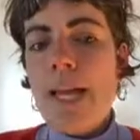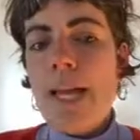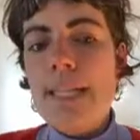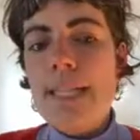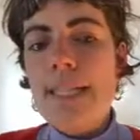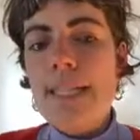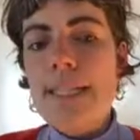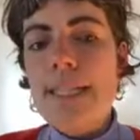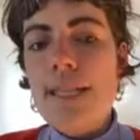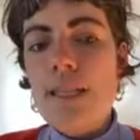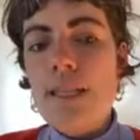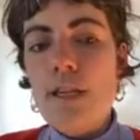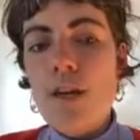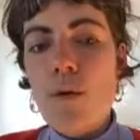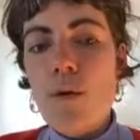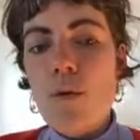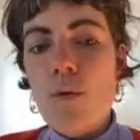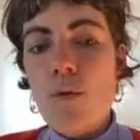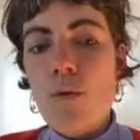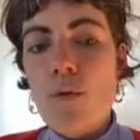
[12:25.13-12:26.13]
is that
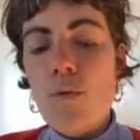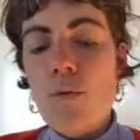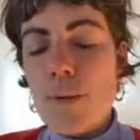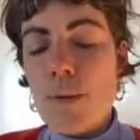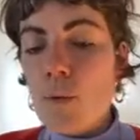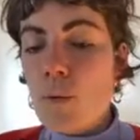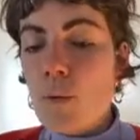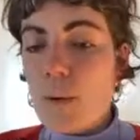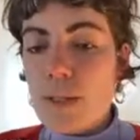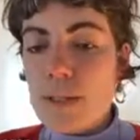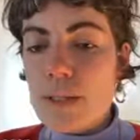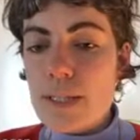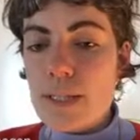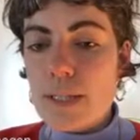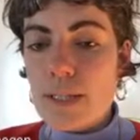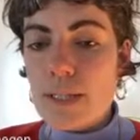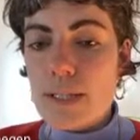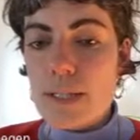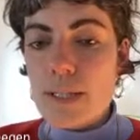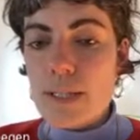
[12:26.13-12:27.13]
Rebel
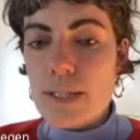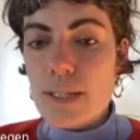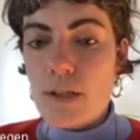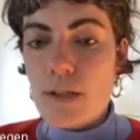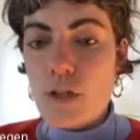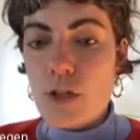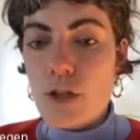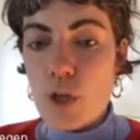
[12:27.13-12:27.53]
Wilson's